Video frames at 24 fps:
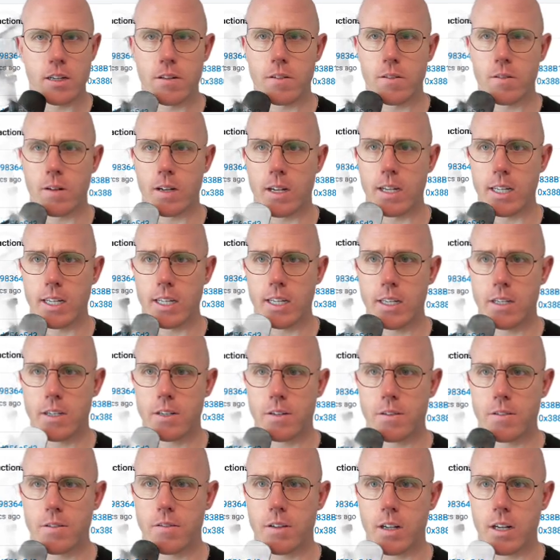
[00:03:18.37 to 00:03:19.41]
right
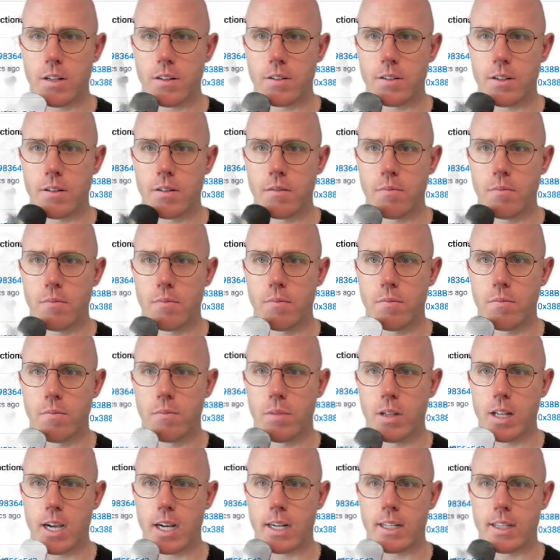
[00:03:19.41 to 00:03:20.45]
here. I'll
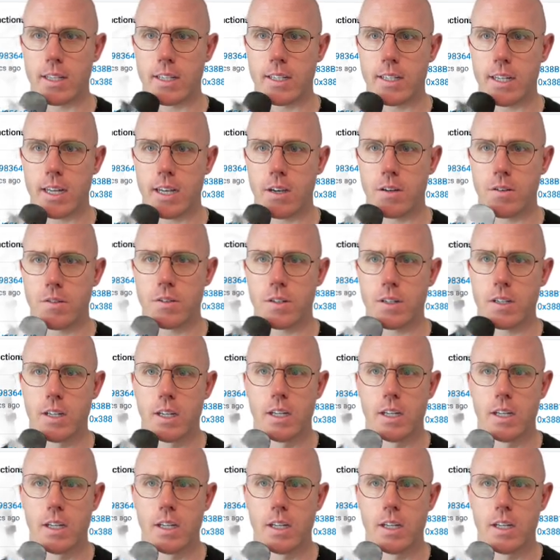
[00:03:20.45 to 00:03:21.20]
block this out